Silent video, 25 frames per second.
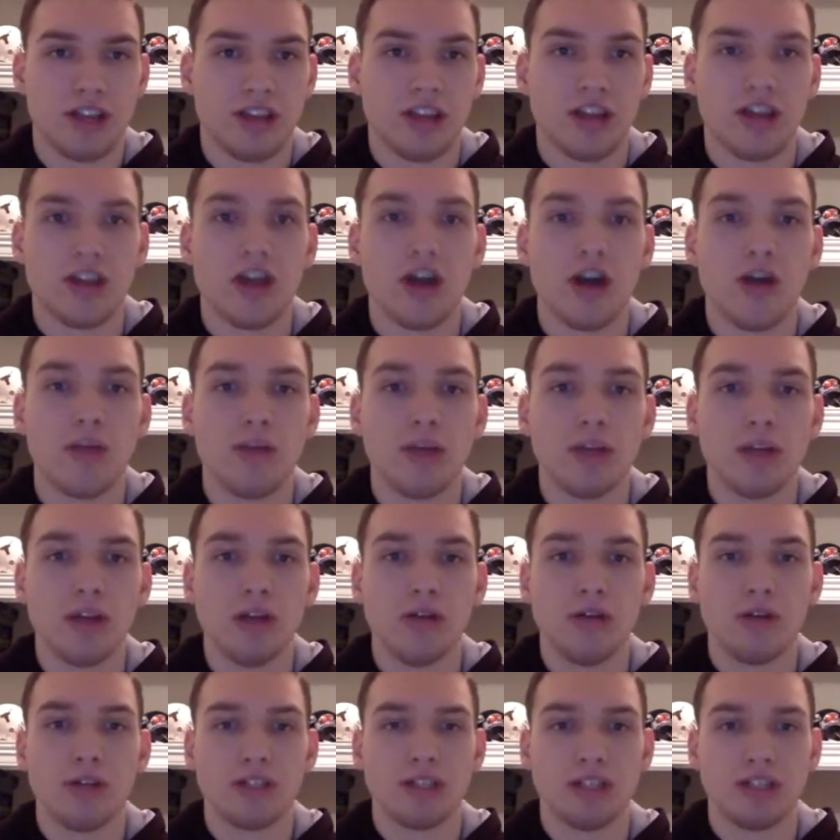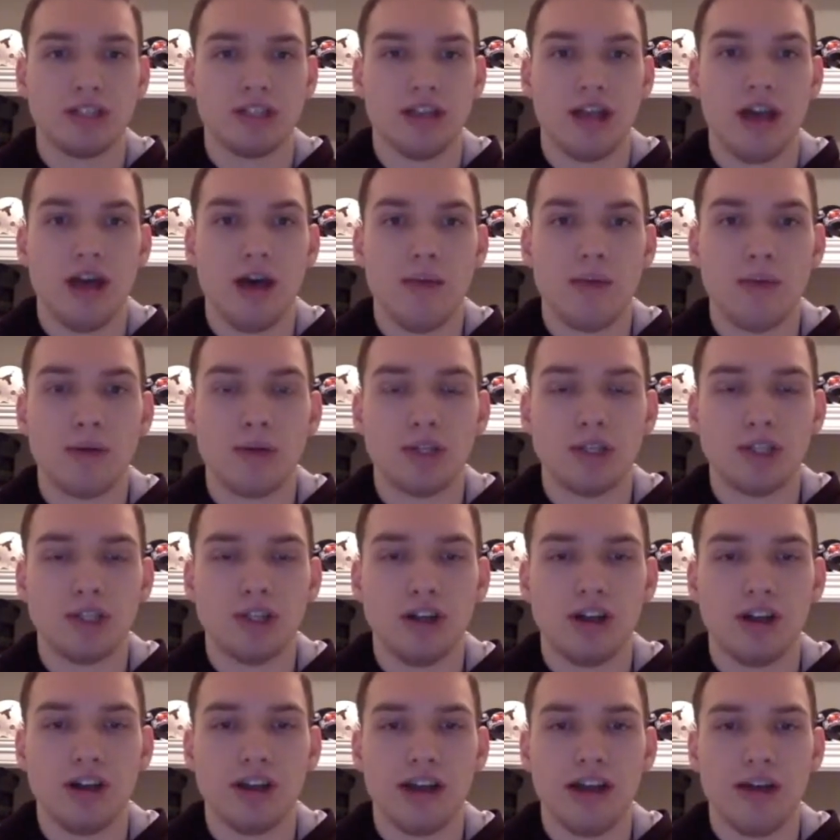I think Kobe Lewis is
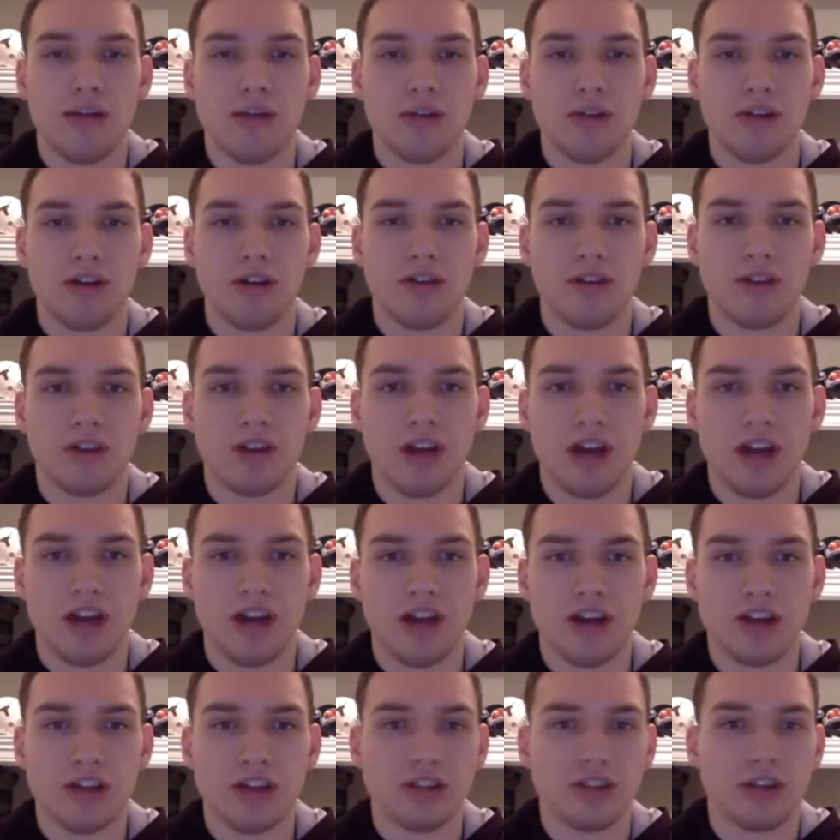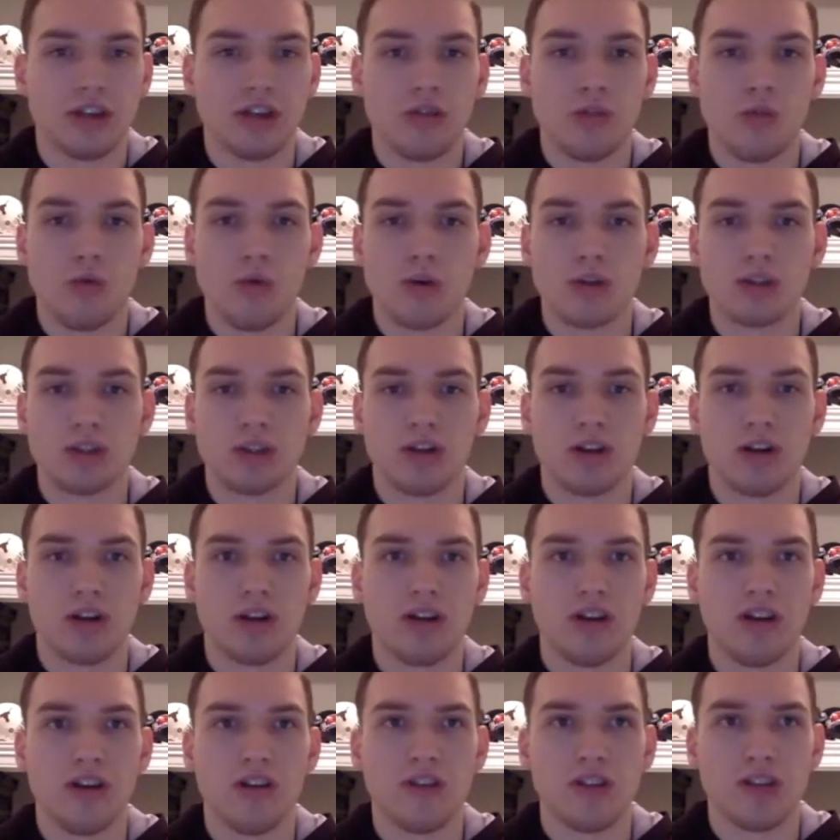pushing on that with over 900, and Ward's
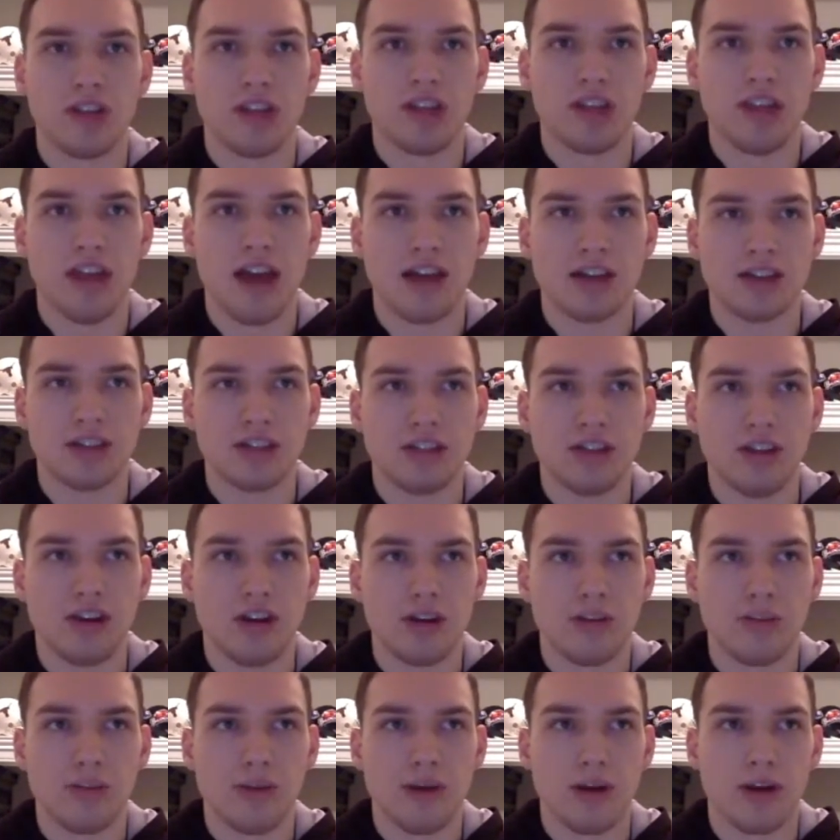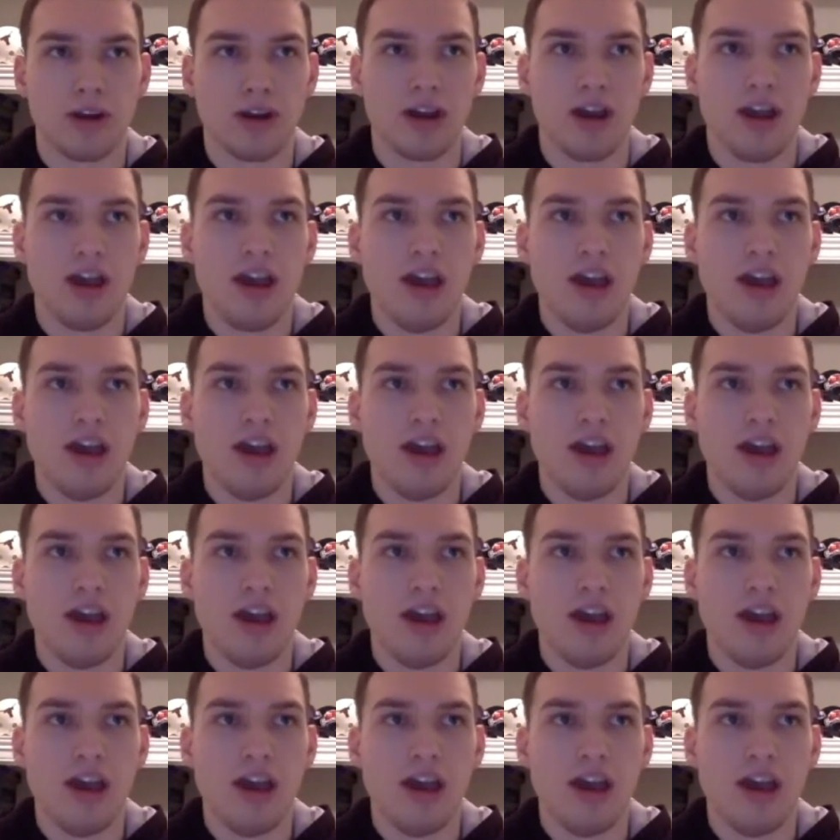already over the 1,000-yard mark.